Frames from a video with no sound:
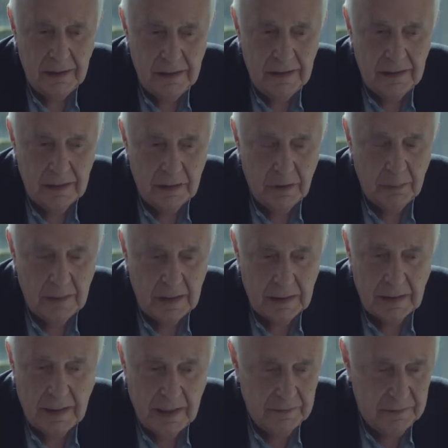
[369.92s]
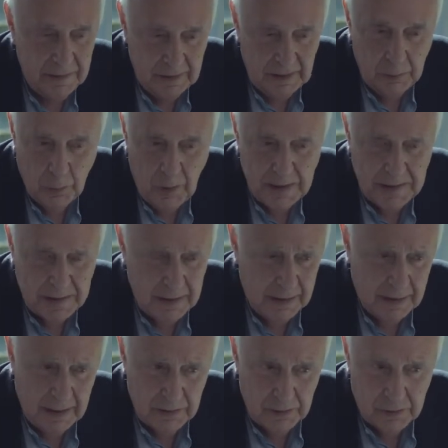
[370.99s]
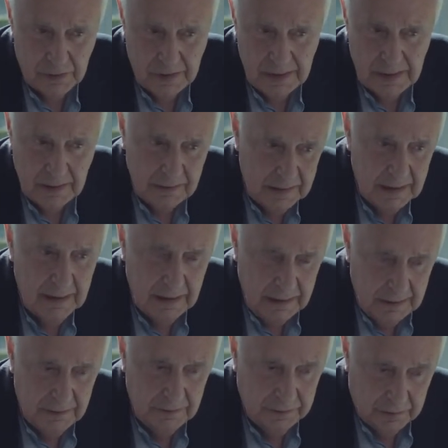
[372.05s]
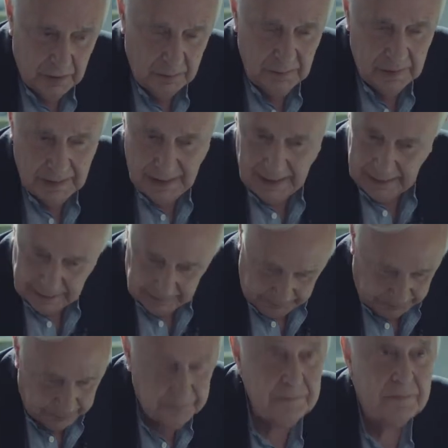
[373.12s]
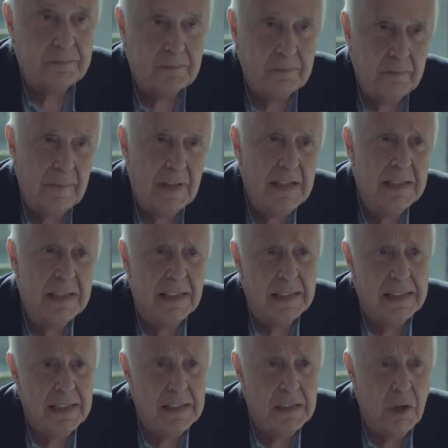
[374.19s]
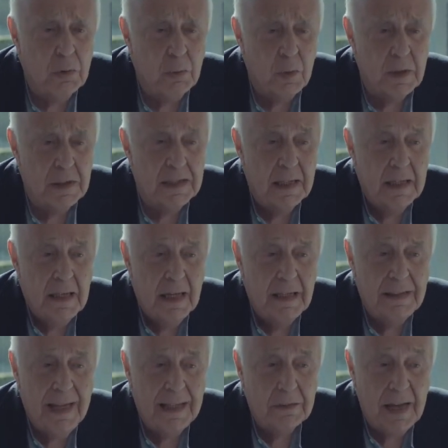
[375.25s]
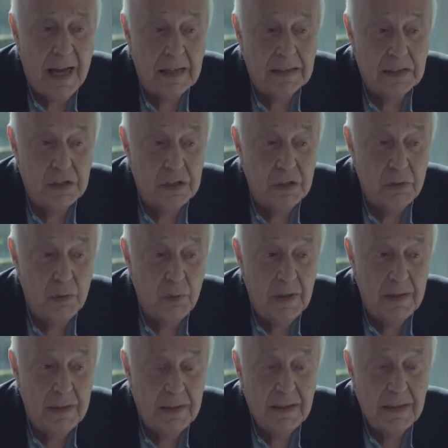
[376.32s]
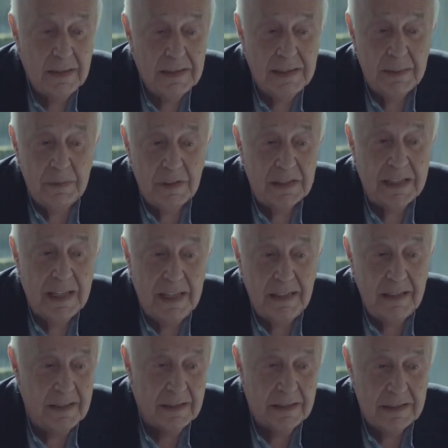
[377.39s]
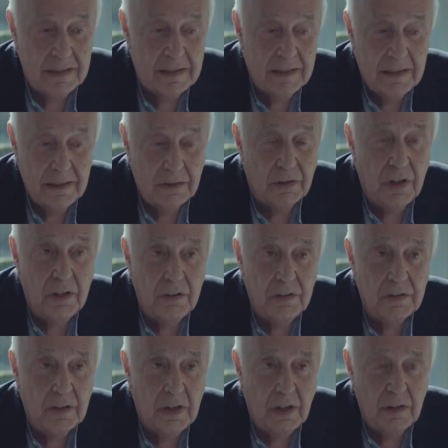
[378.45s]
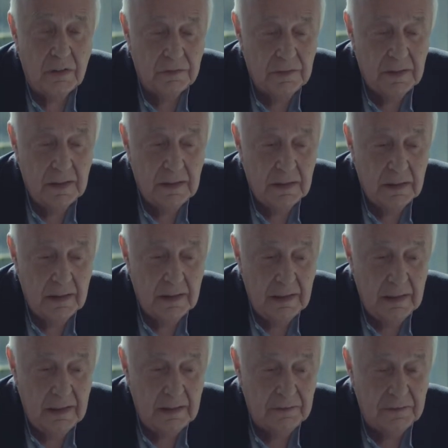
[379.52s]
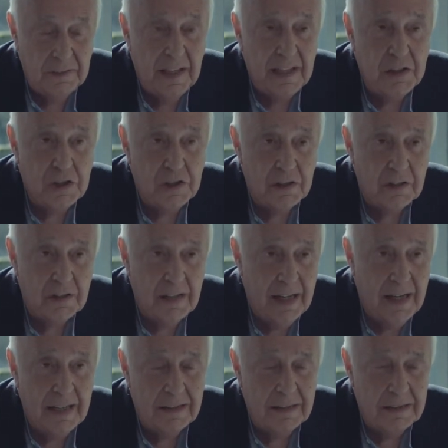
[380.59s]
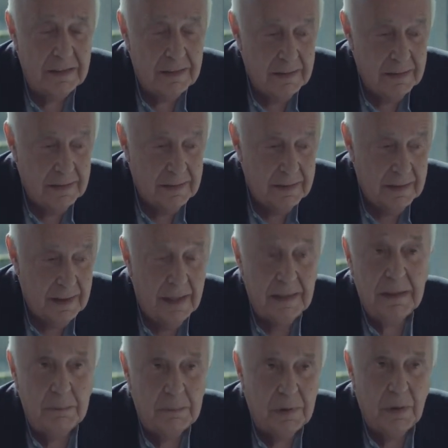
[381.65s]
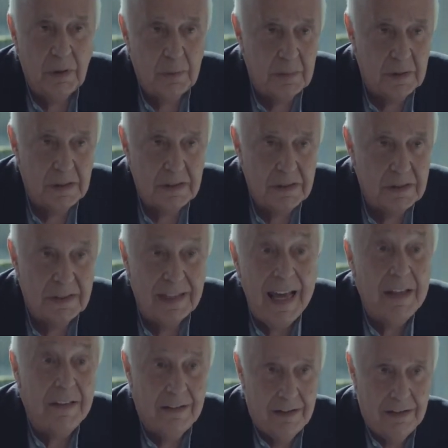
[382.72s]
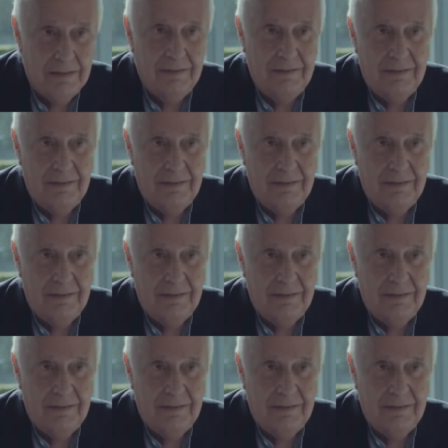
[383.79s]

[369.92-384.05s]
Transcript: economic life in Western countries from the late 60s onwards. And that had to do with simultaneous growth of inflation and unemployment together,